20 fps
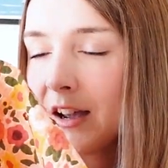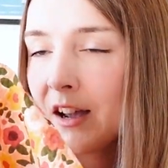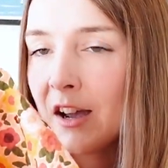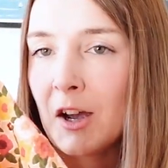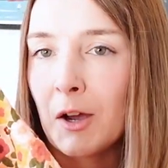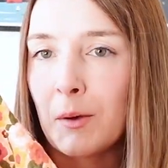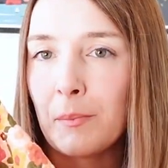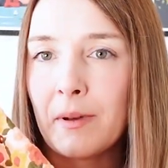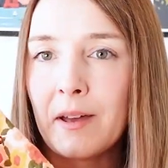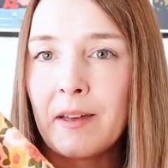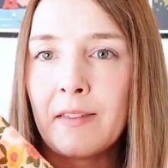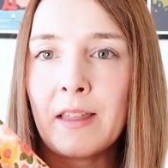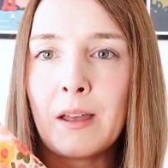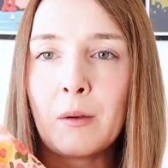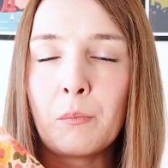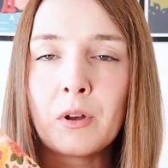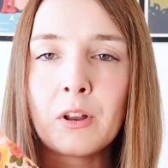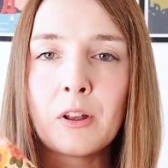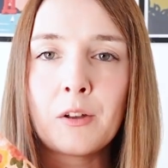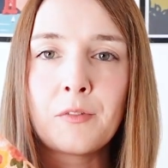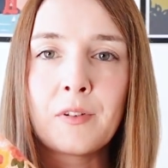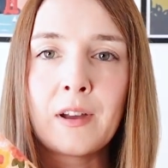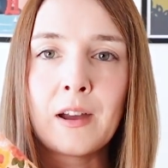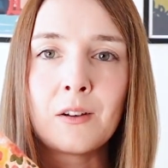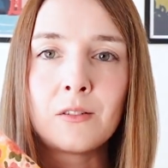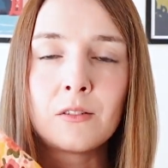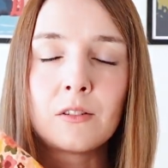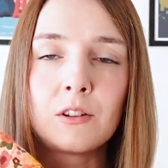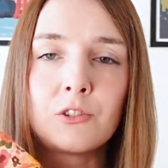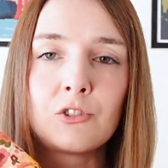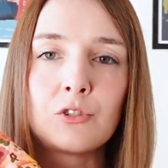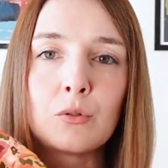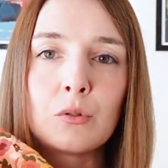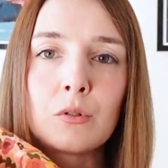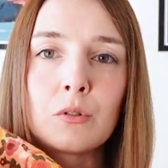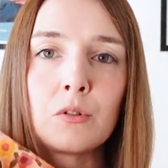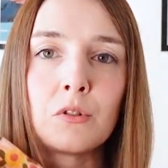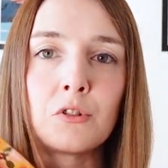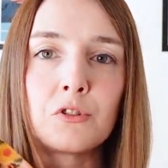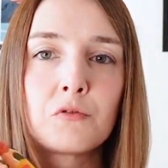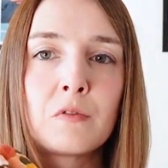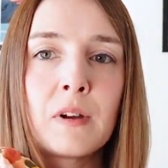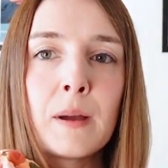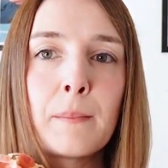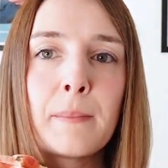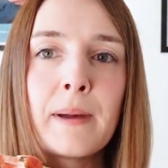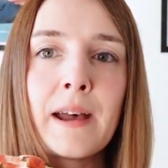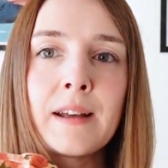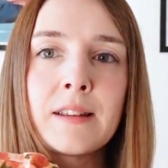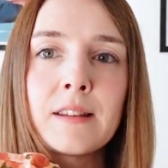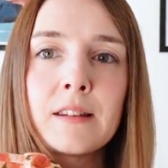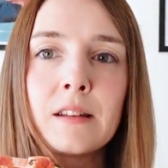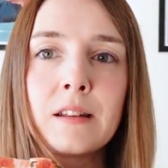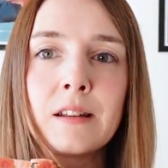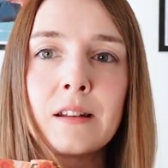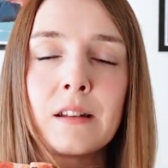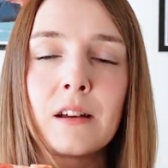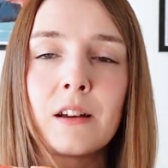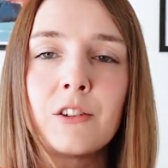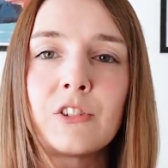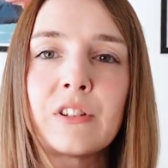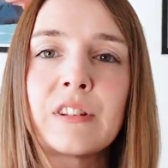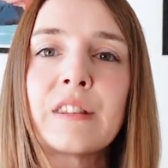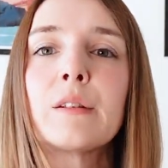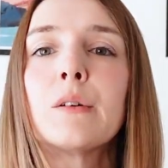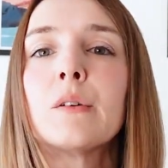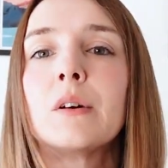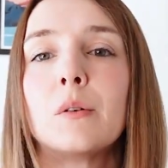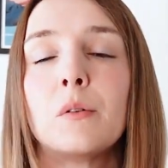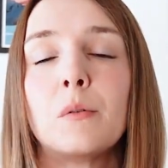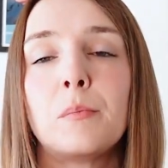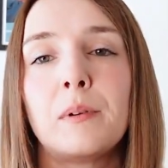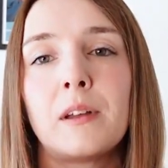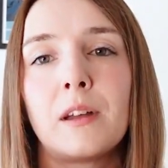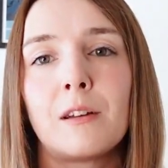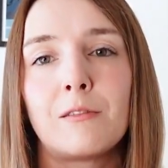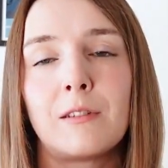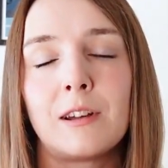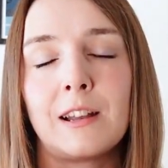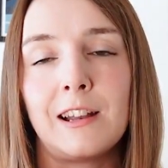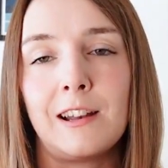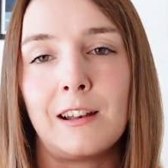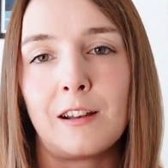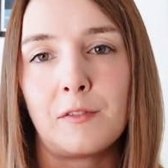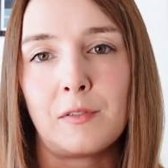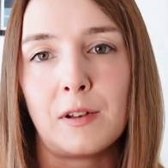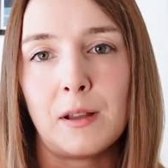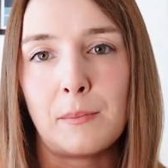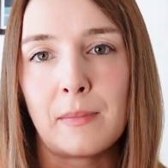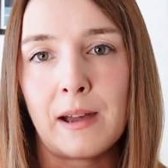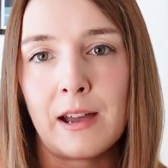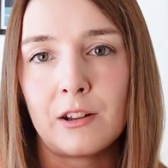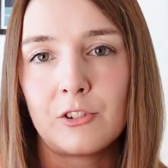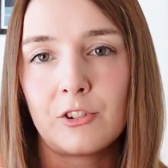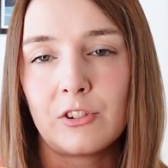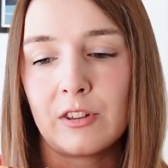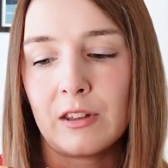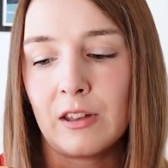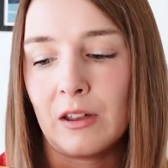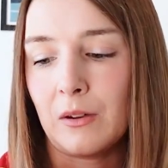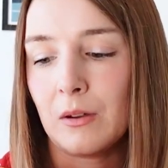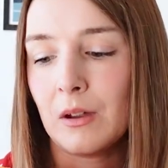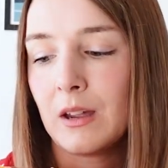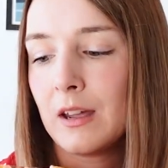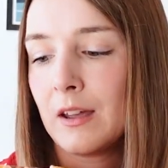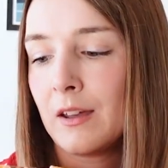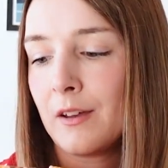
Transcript: Um, and then when I found the chalk and notch wren pattern, I just thought it would be a really lovely match. So